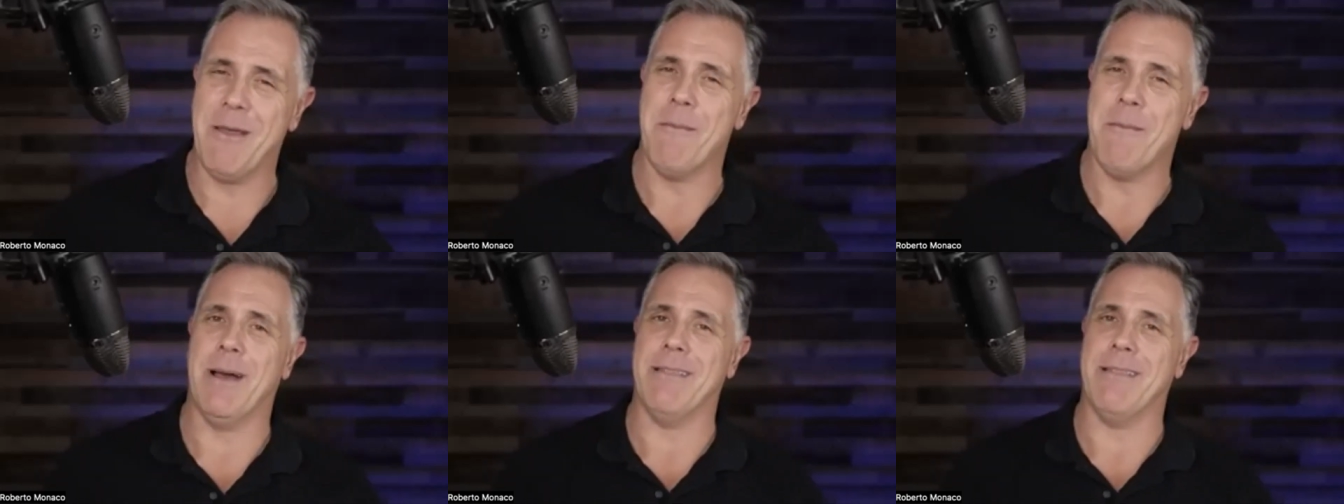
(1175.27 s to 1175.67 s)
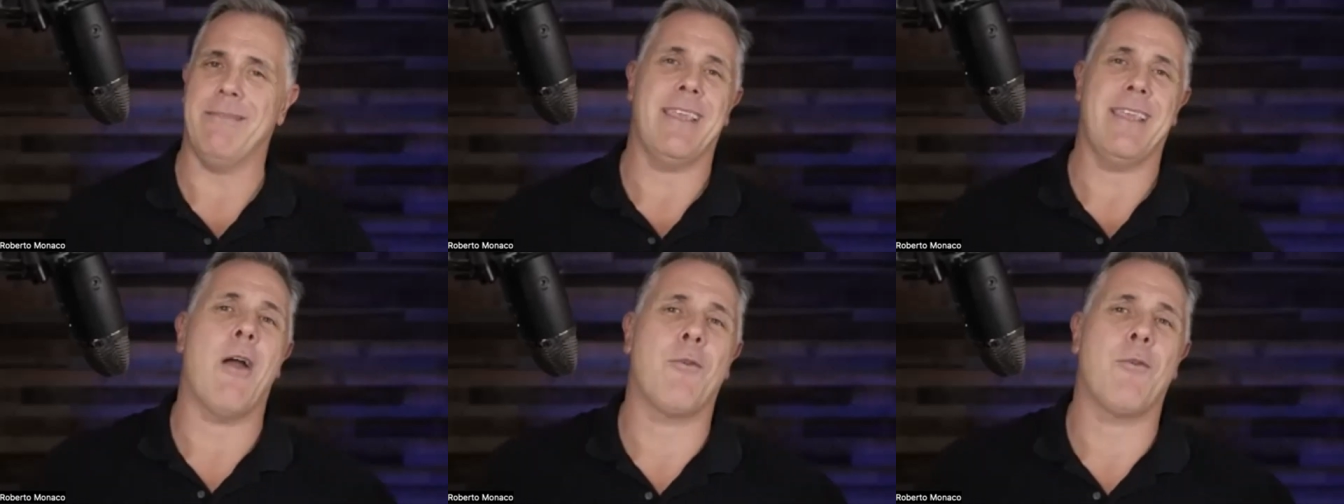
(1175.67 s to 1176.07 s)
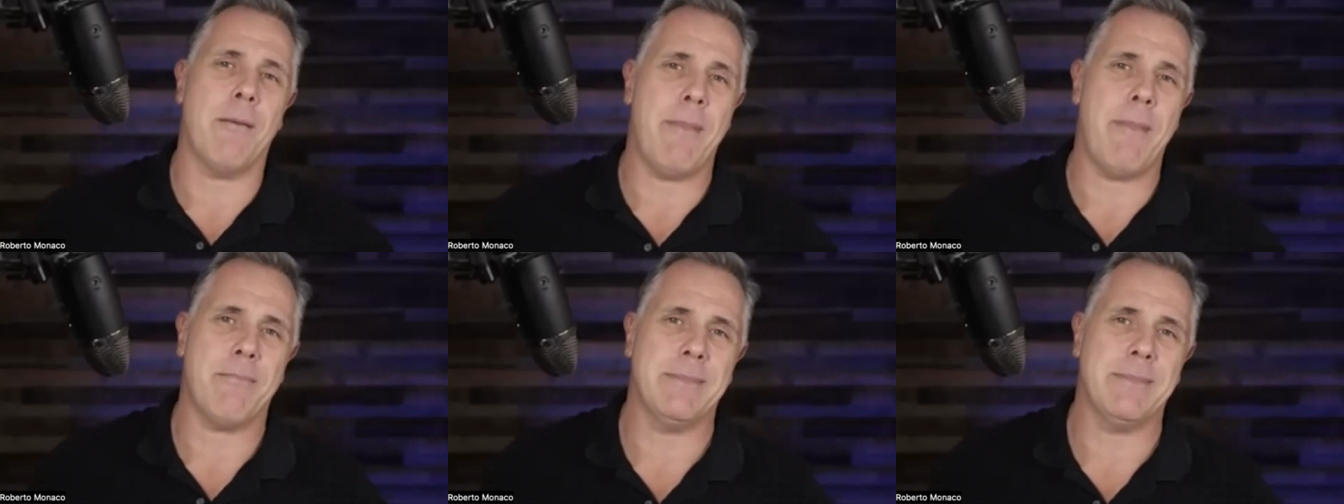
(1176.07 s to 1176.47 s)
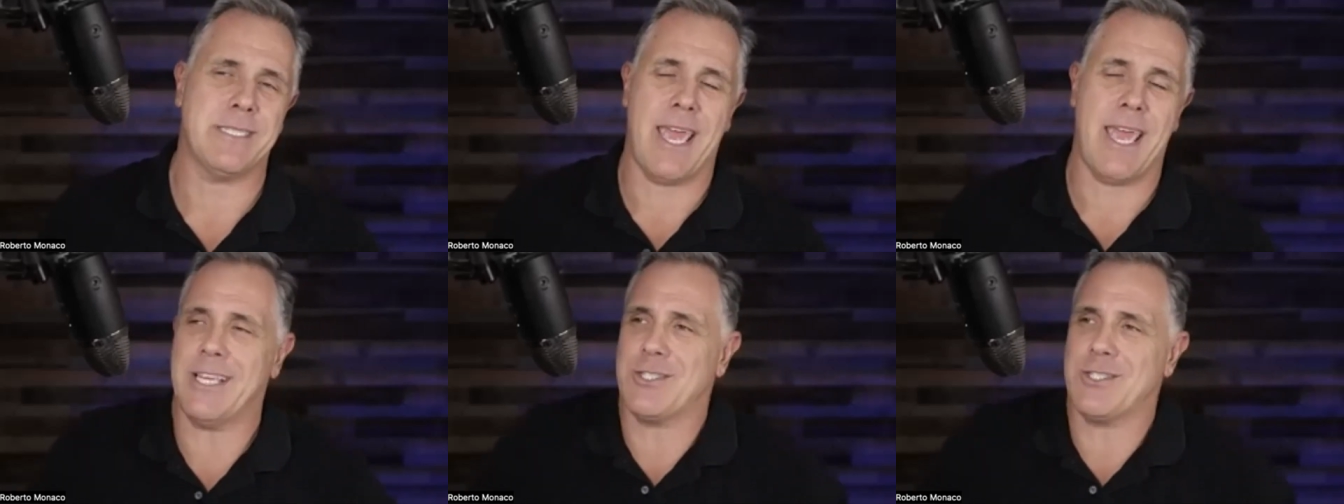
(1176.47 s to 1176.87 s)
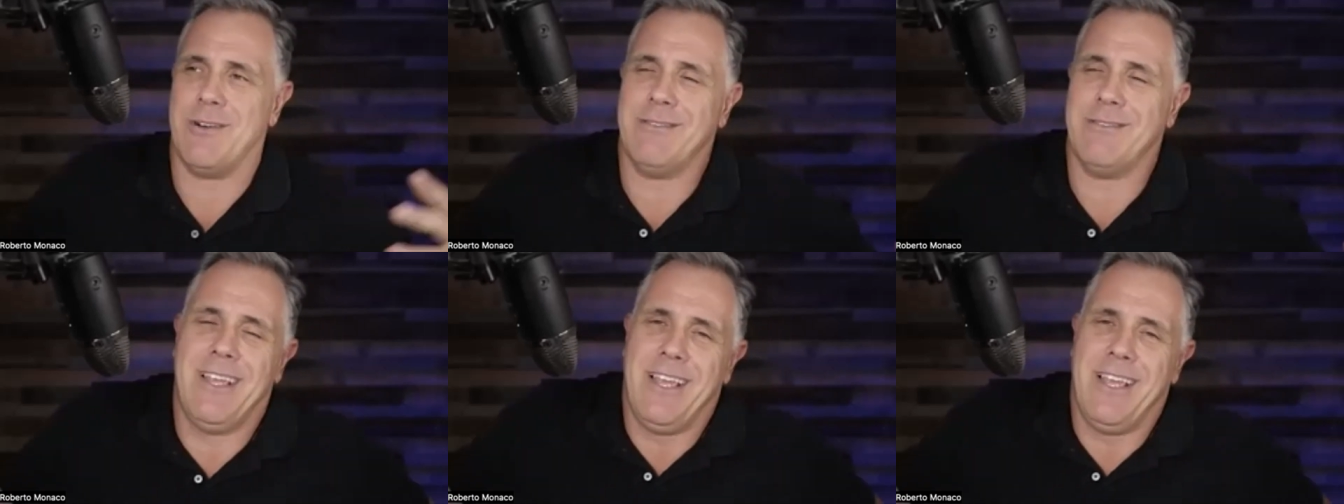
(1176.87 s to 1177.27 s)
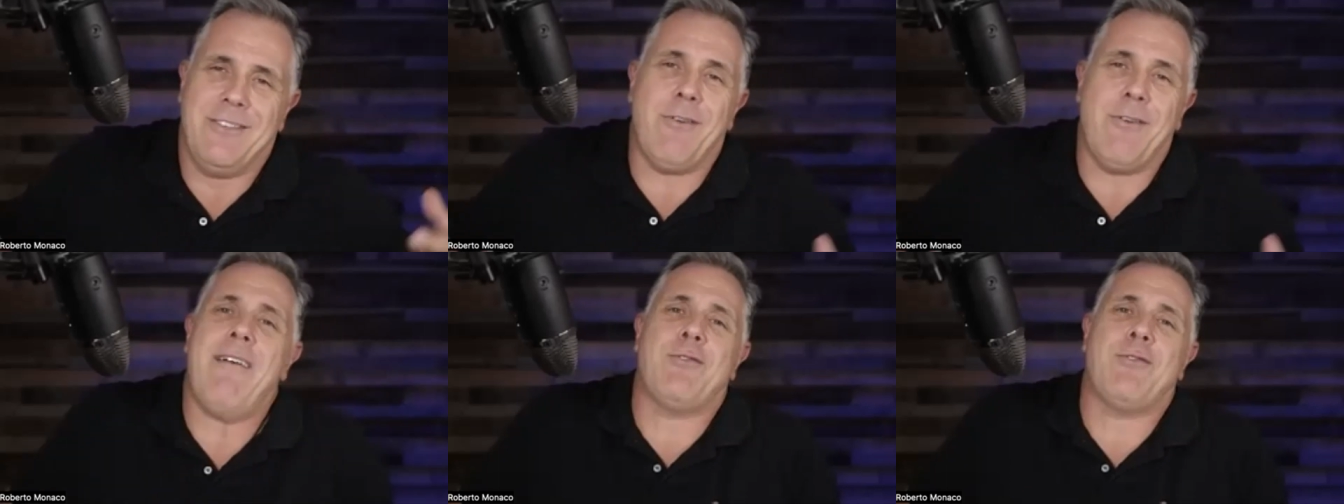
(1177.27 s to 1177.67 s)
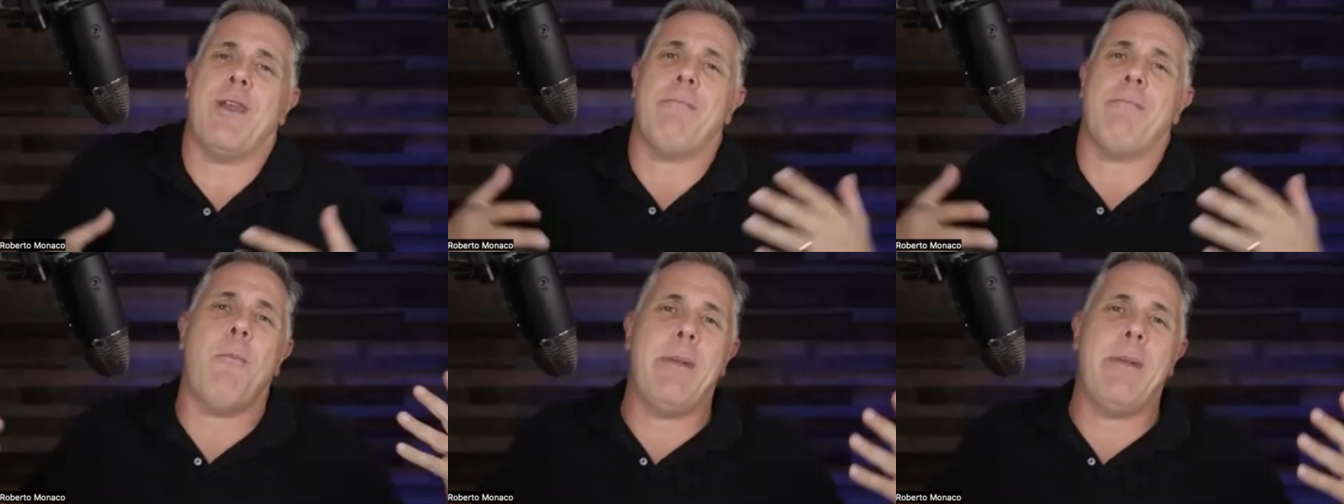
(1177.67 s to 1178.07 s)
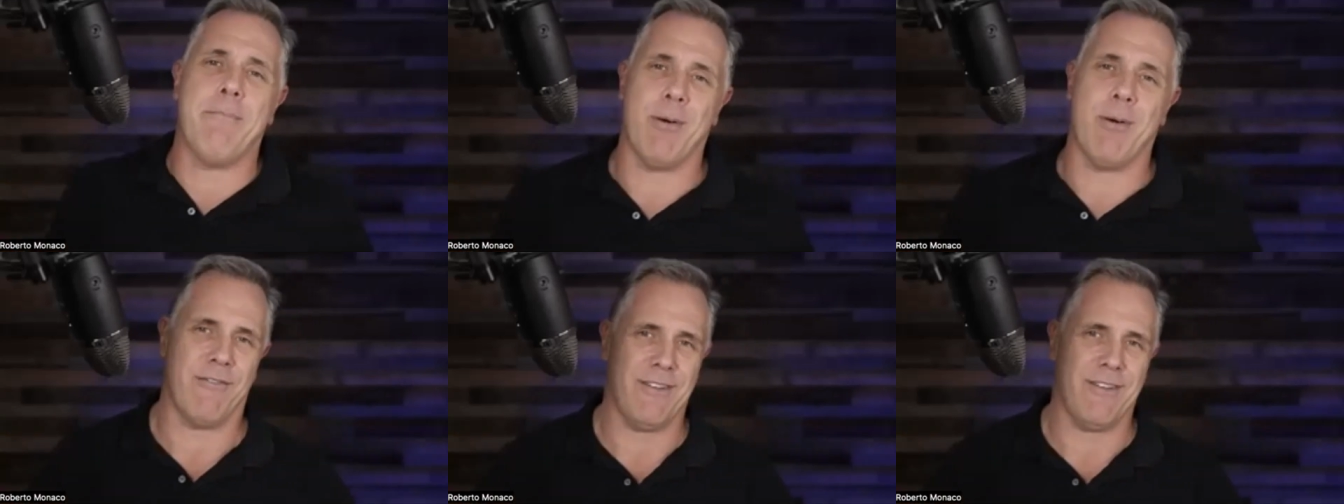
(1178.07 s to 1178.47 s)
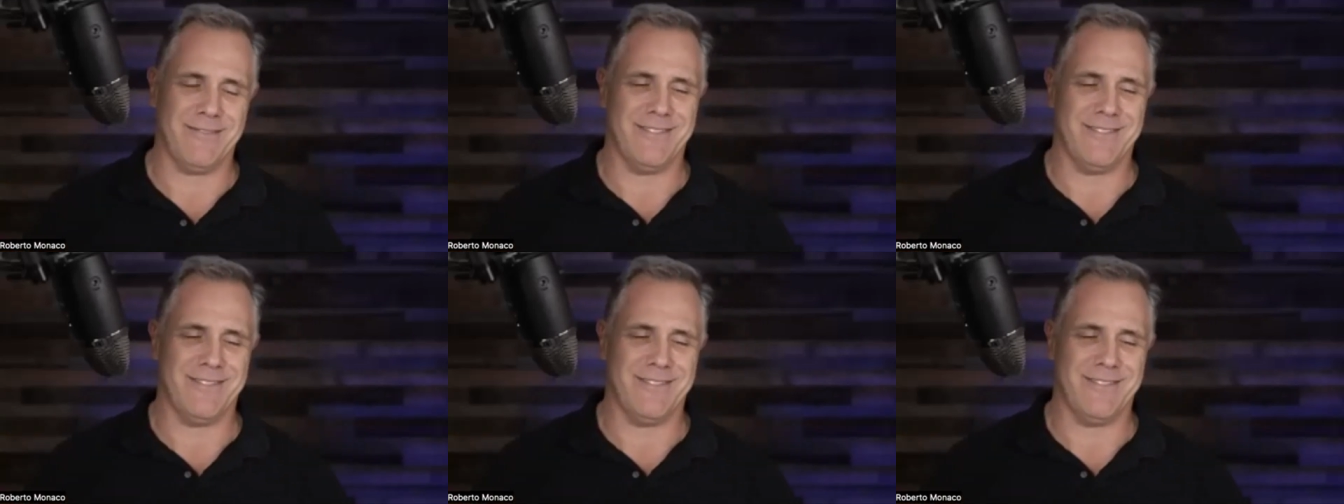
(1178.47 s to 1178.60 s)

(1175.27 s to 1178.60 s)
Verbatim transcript: But yes. i want to make mistakes, or you don't have to worry about being perfect.